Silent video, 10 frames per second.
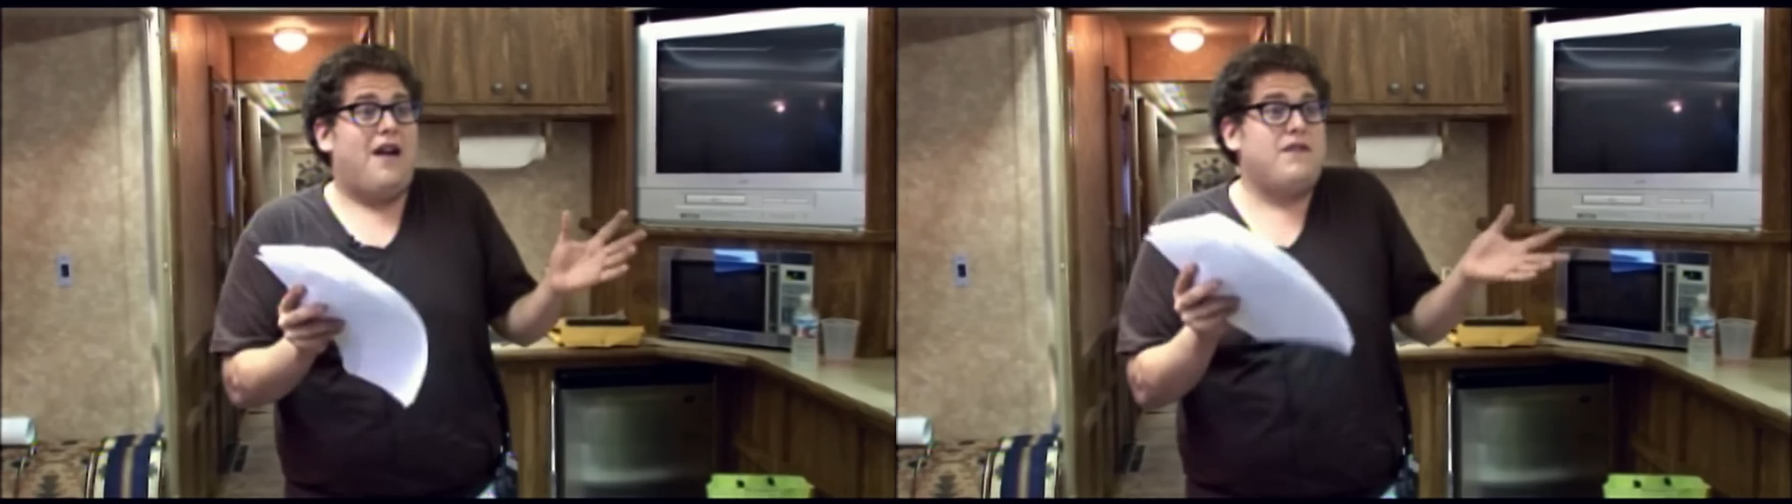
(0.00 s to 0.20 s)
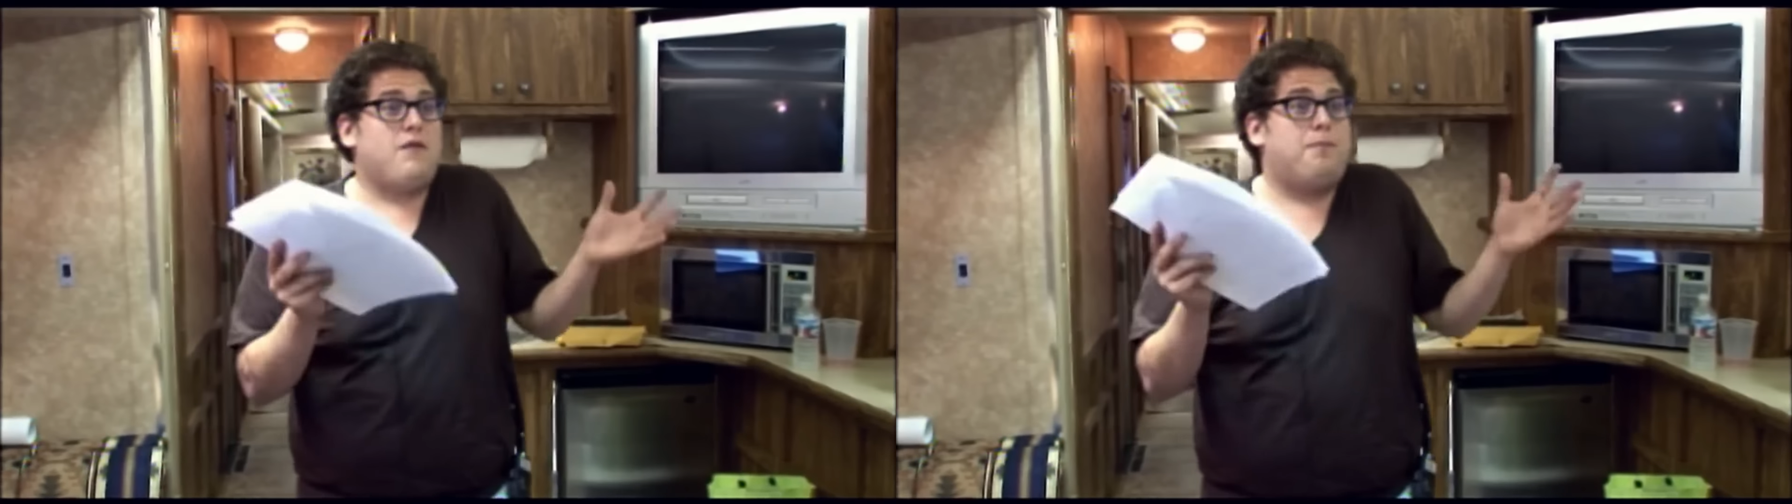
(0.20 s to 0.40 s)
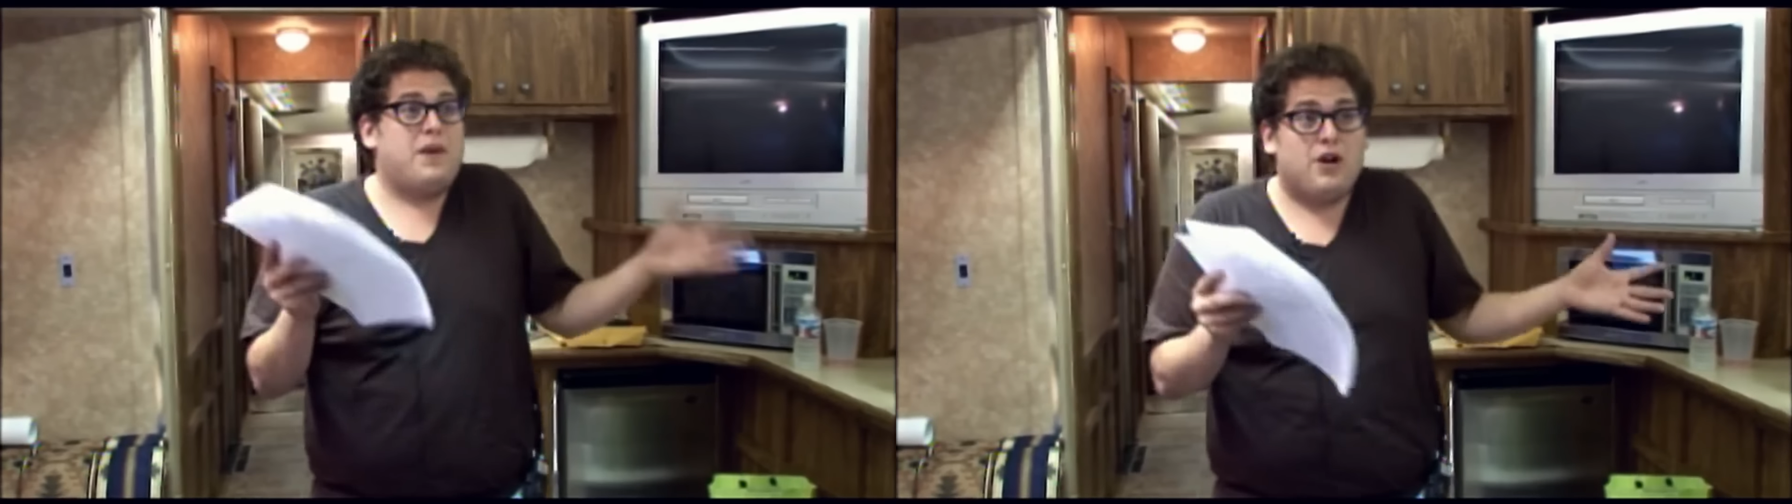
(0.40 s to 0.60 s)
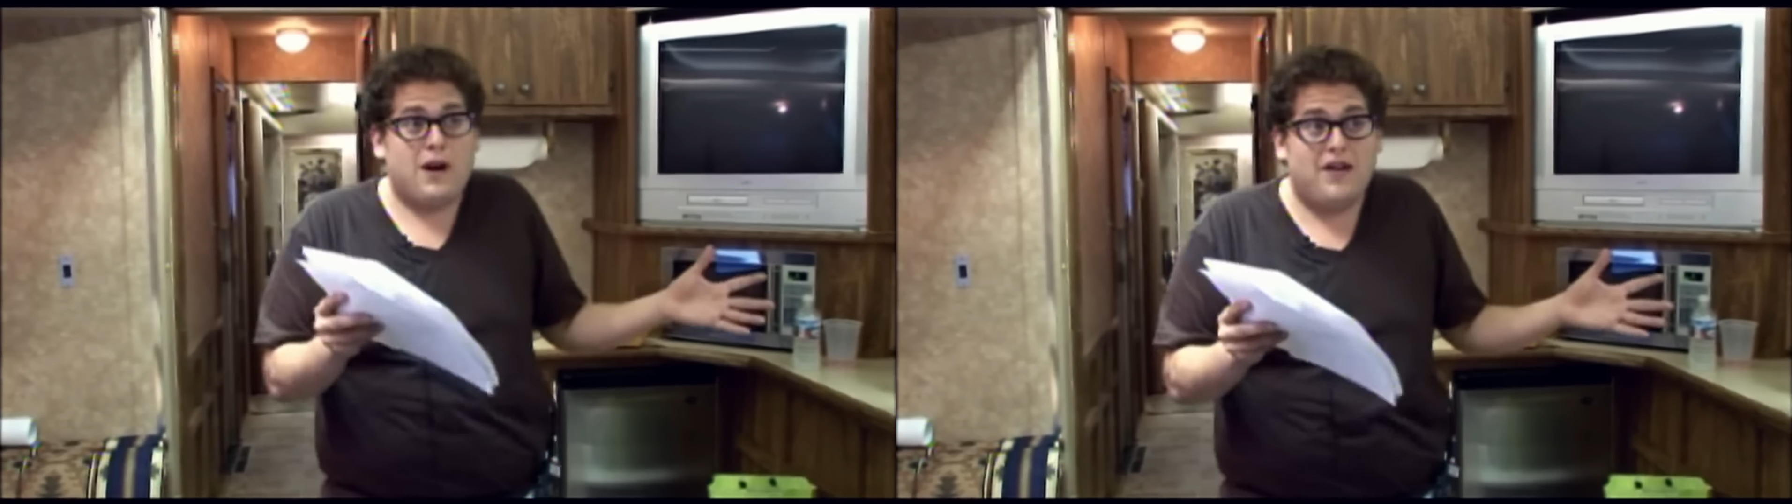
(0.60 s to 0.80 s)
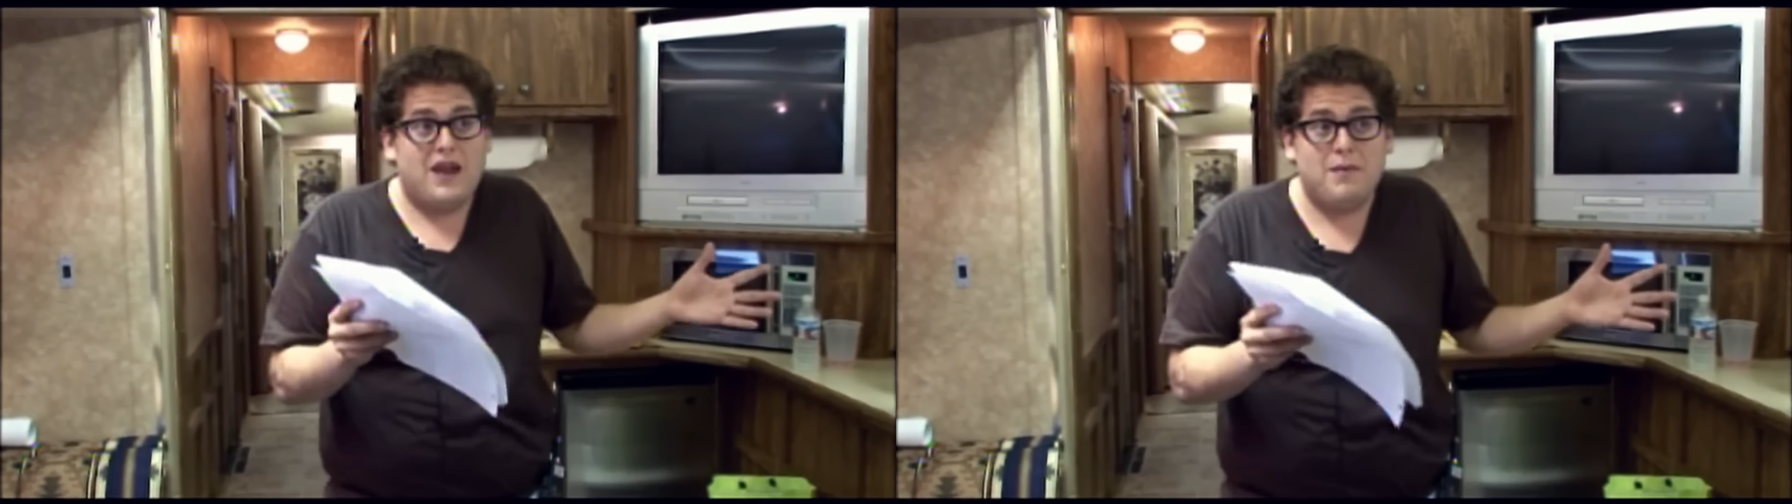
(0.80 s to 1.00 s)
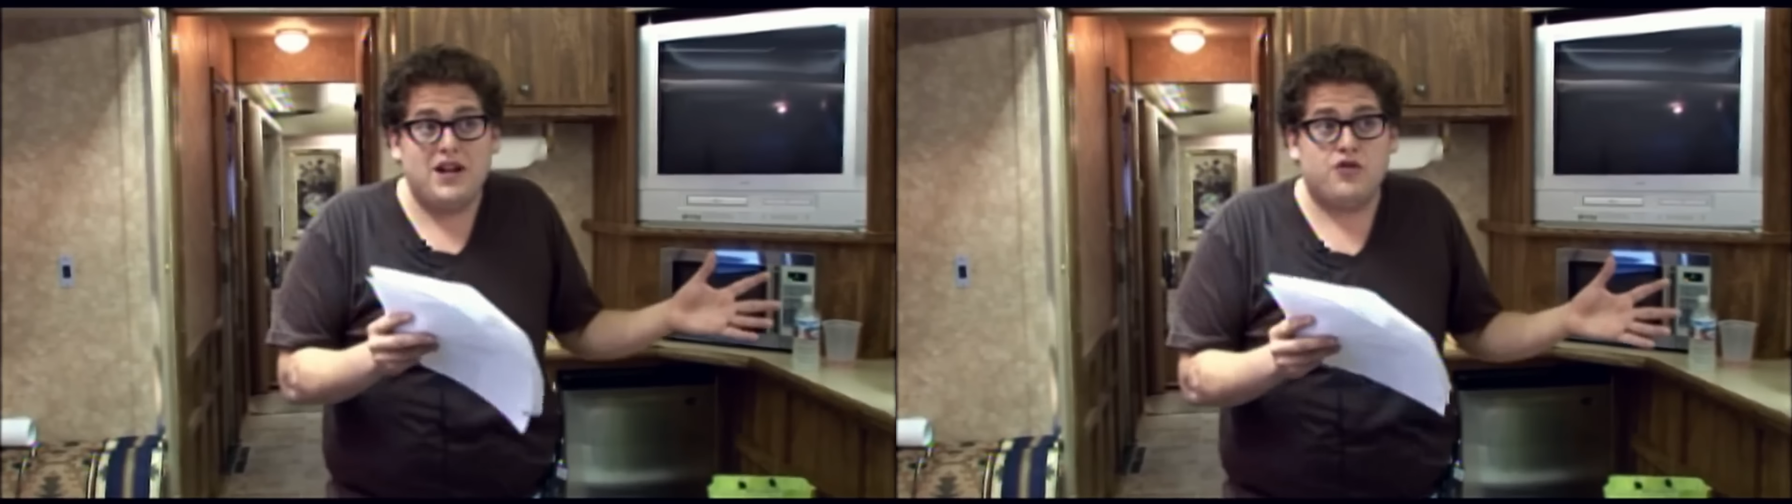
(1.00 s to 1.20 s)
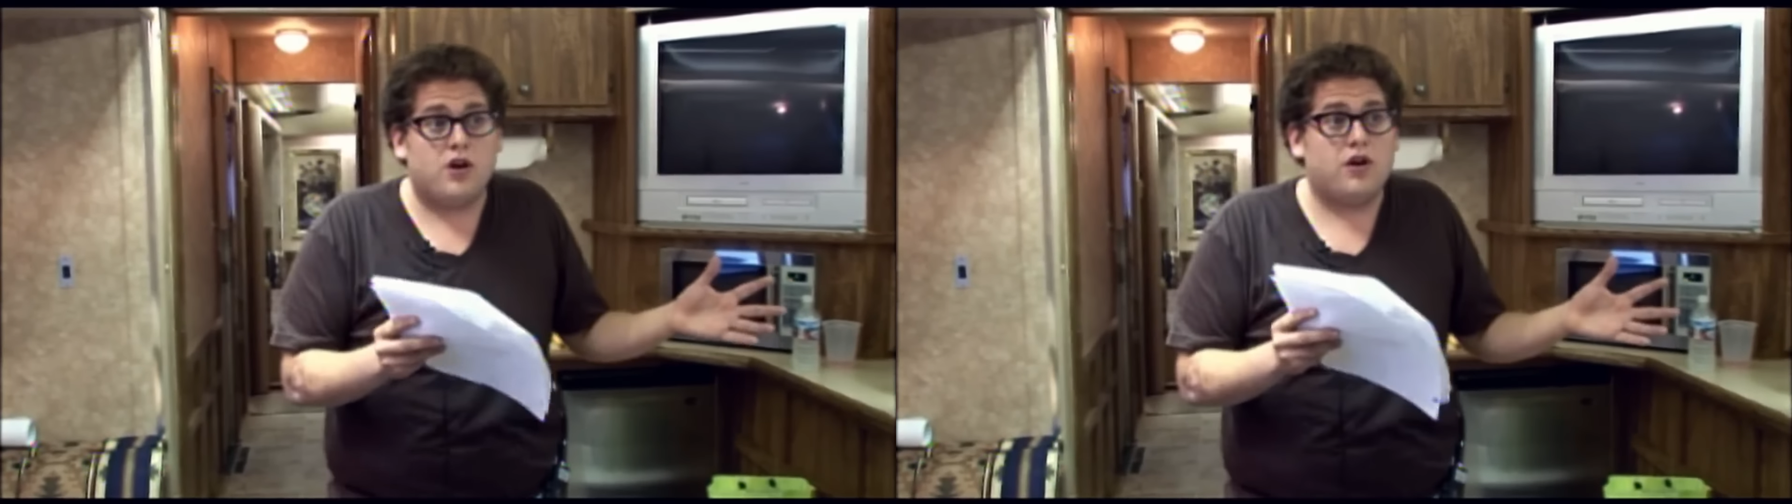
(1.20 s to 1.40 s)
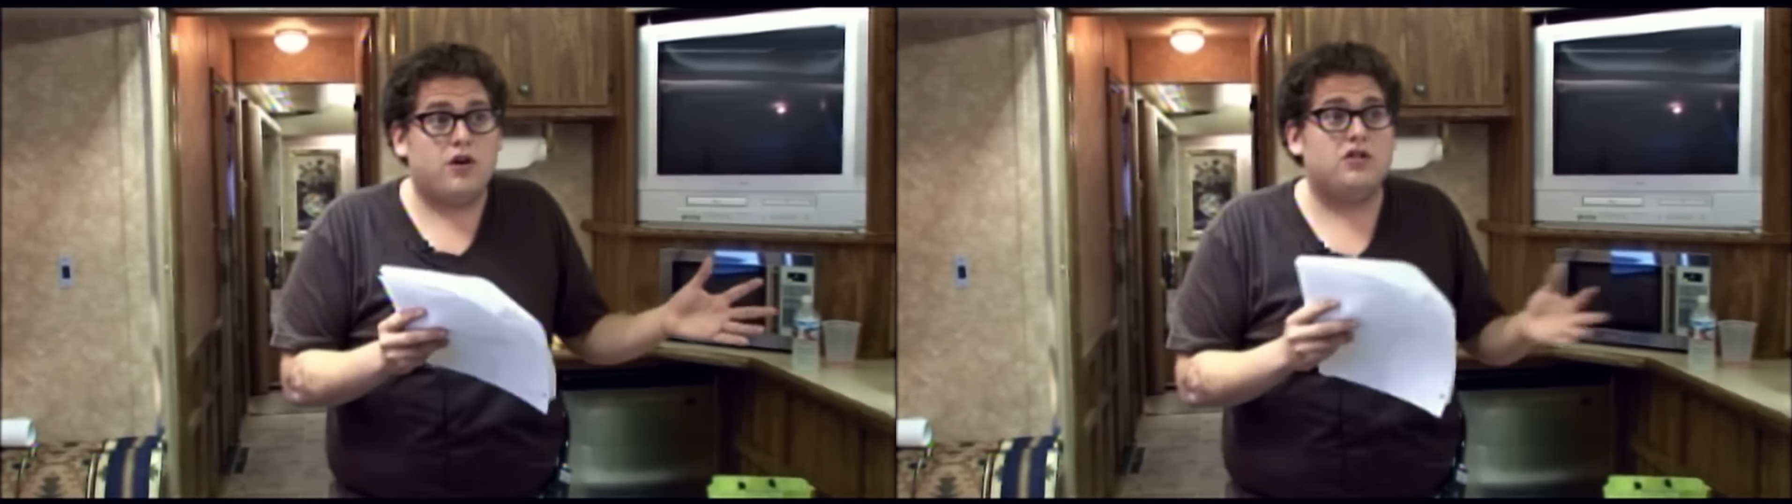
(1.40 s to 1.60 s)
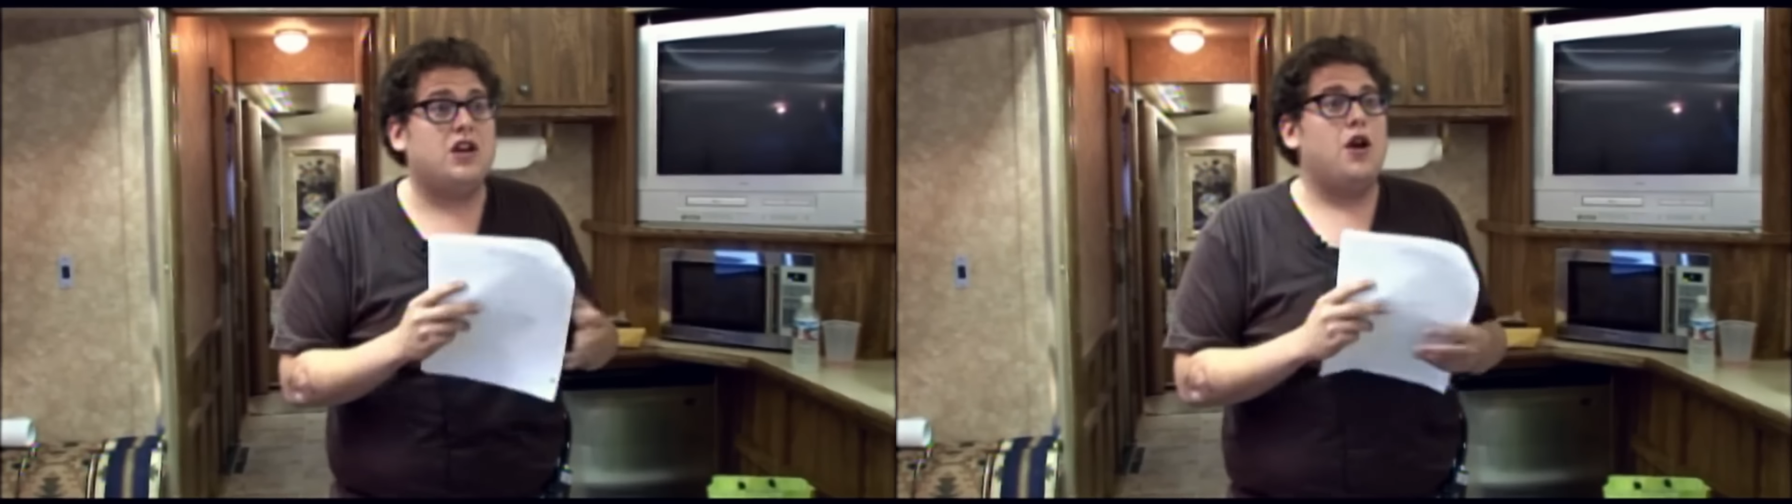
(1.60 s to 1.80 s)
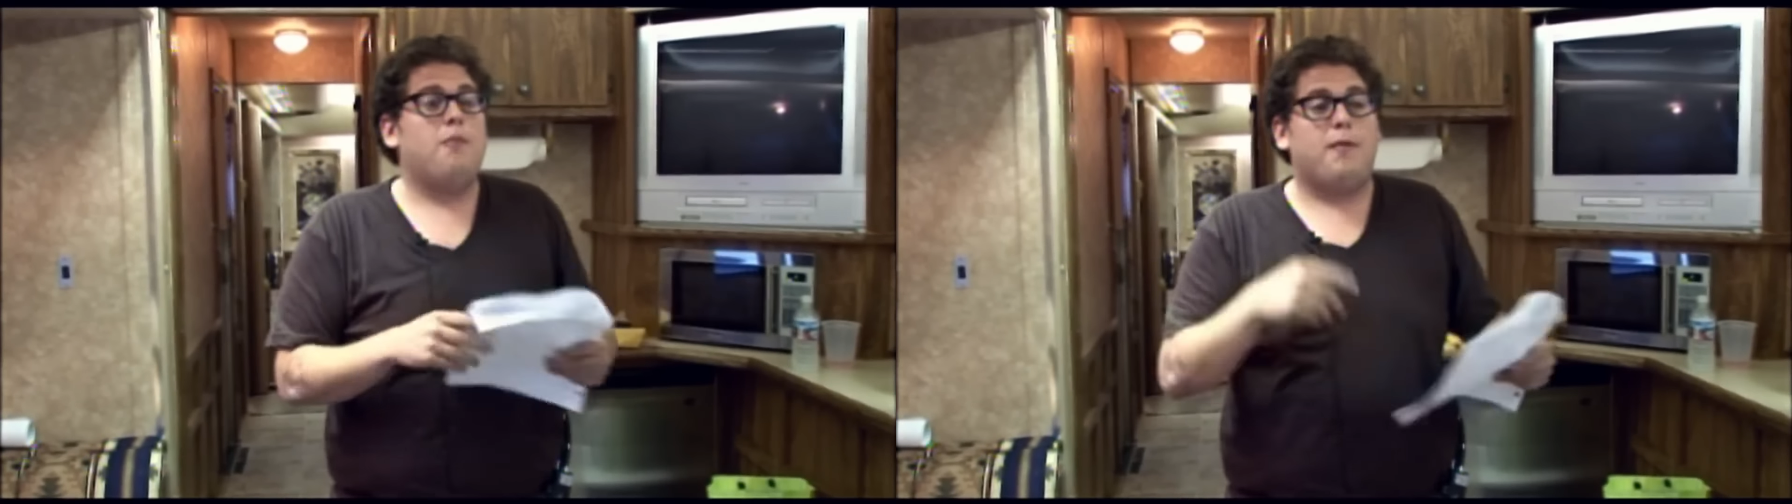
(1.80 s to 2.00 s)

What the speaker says: I've never been around that many drunk girls,